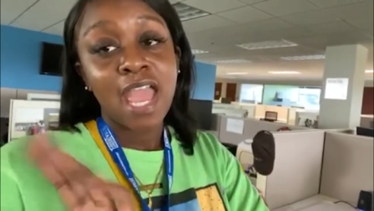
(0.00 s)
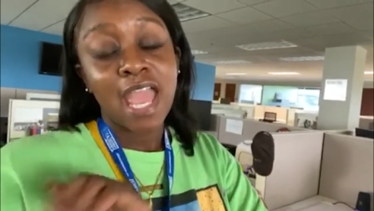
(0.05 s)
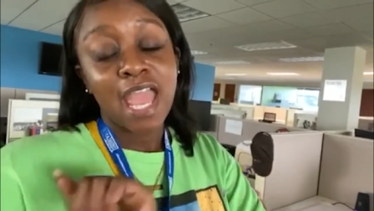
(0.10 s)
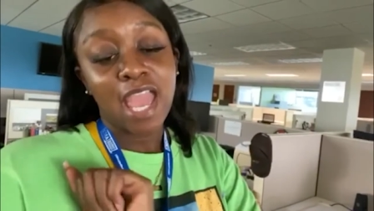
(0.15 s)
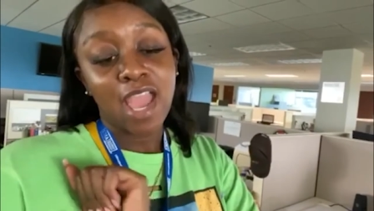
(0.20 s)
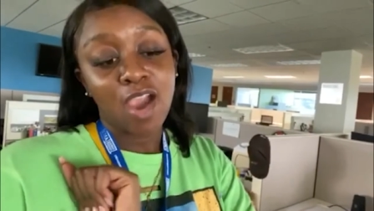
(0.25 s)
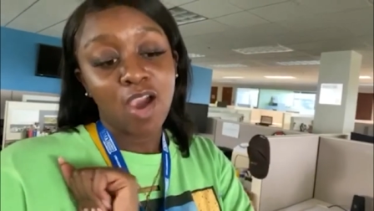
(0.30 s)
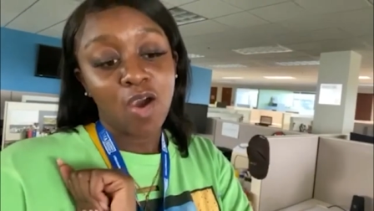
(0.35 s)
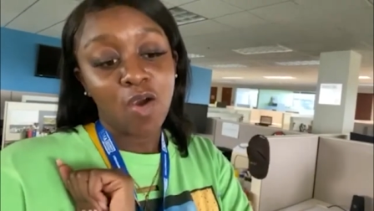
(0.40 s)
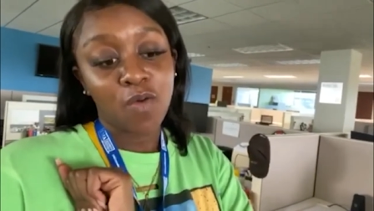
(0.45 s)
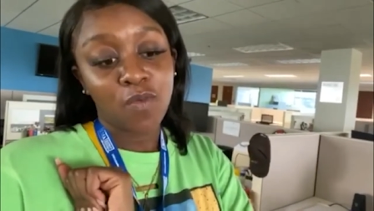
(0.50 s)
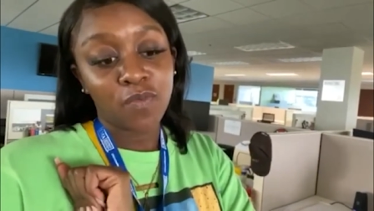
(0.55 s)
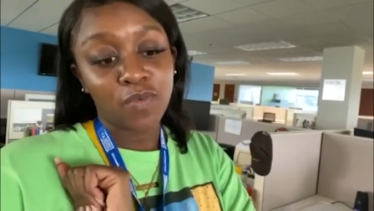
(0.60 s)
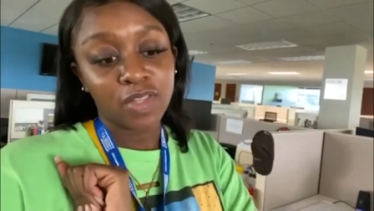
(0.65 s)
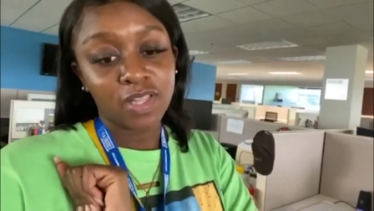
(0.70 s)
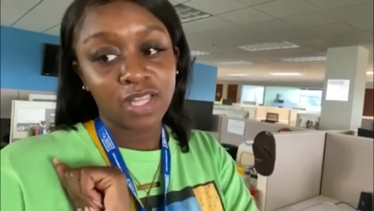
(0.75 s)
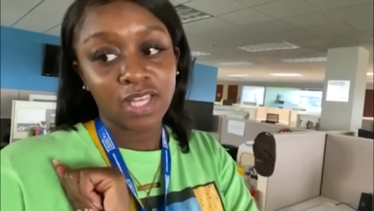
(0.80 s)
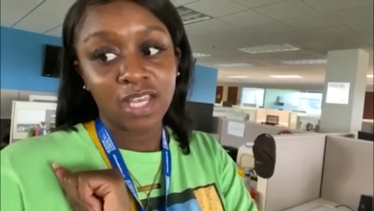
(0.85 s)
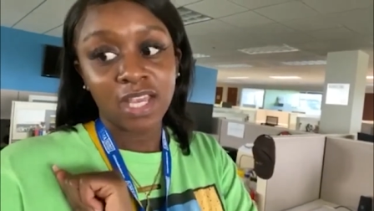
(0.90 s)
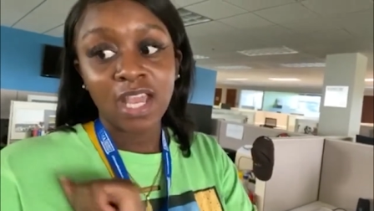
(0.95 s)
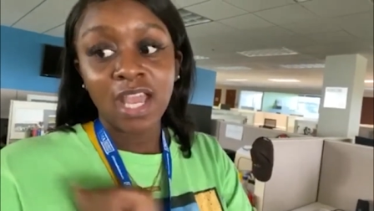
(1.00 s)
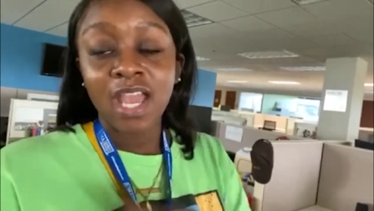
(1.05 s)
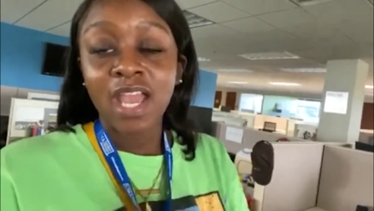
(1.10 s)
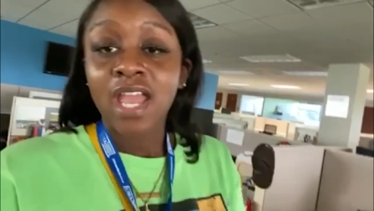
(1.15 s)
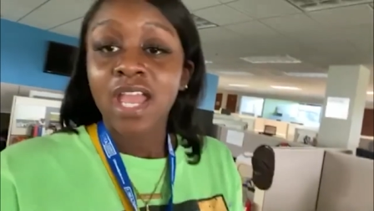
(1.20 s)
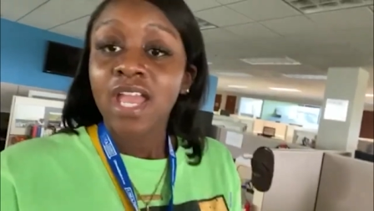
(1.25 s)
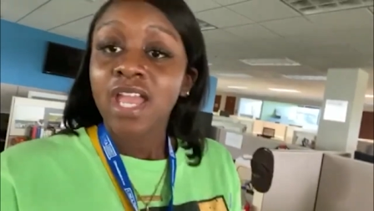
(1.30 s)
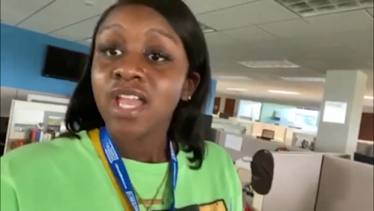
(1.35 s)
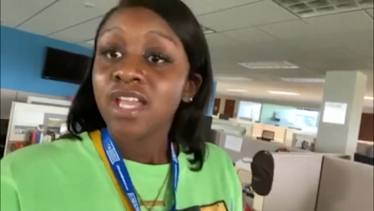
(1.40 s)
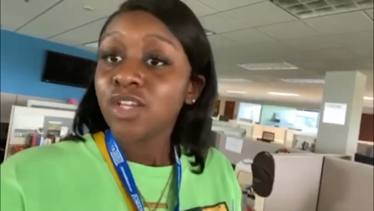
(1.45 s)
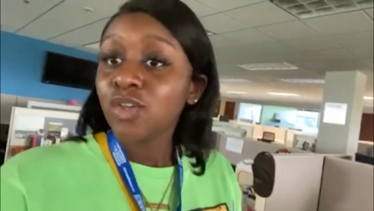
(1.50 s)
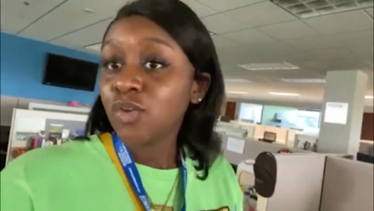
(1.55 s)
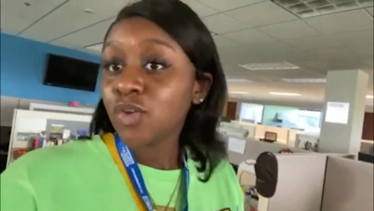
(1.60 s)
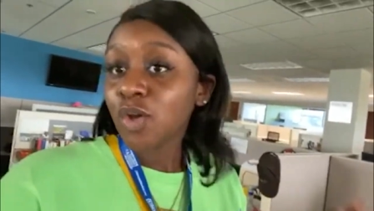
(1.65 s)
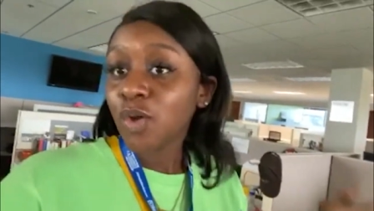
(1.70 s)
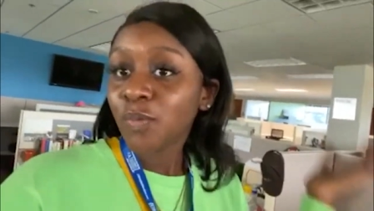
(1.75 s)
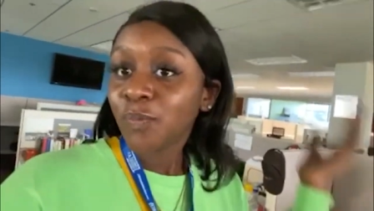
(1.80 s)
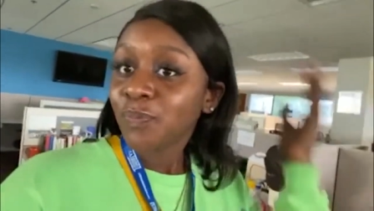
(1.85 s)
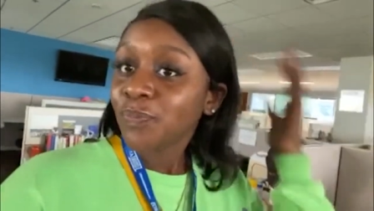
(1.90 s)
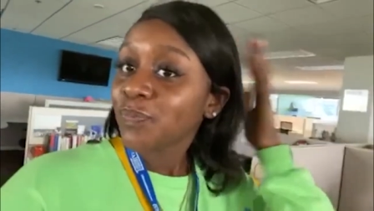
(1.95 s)
and hopefully you
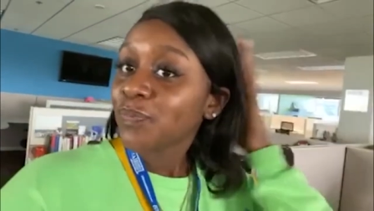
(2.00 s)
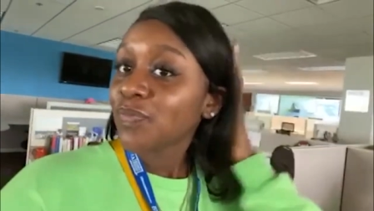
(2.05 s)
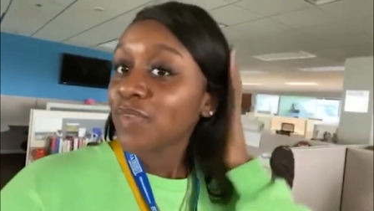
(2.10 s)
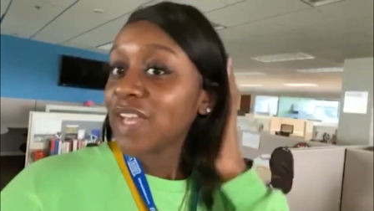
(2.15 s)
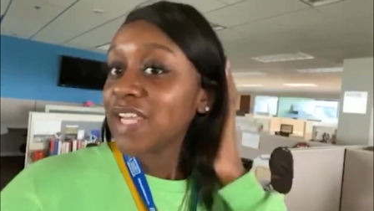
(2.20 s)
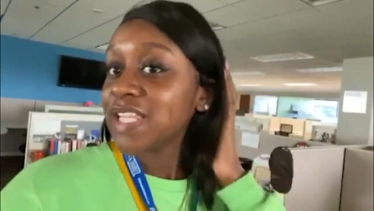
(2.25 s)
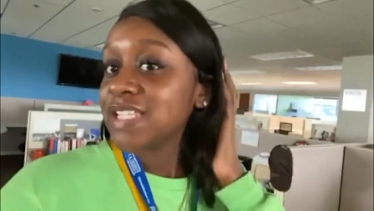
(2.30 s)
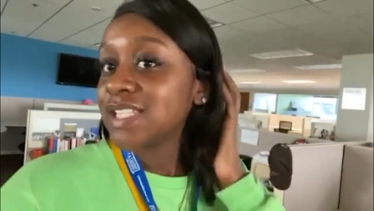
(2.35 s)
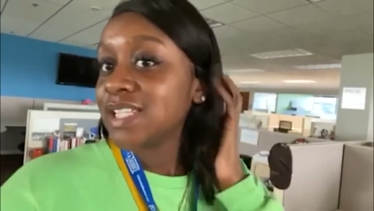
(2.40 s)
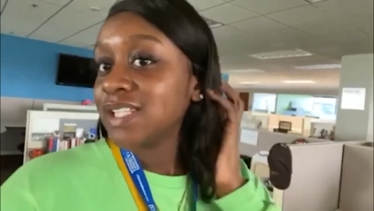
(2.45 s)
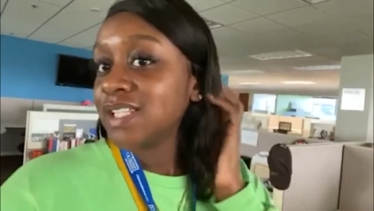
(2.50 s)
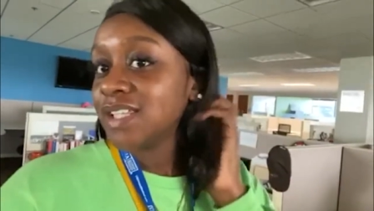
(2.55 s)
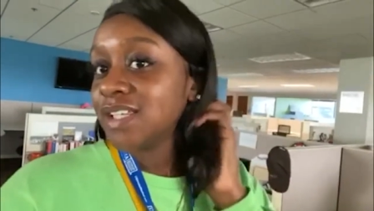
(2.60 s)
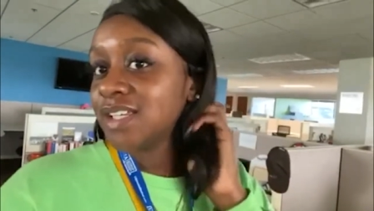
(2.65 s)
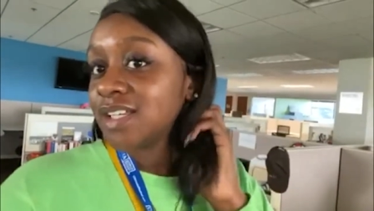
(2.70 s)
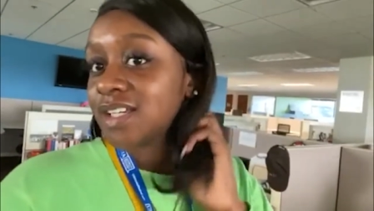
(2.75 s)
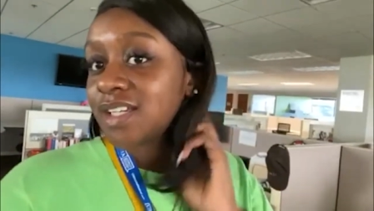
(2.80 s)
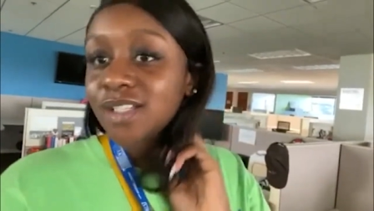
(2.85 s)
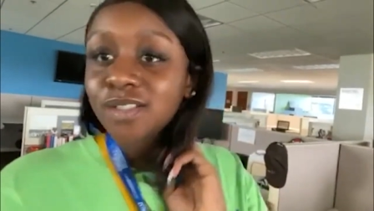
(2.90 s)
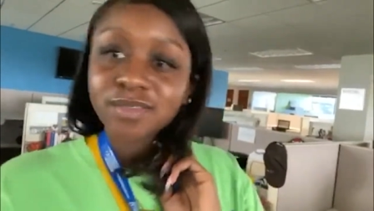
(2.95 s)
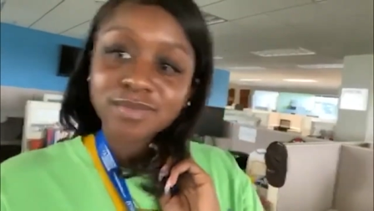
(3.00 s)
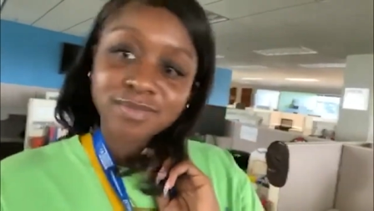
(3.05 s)
know it's a look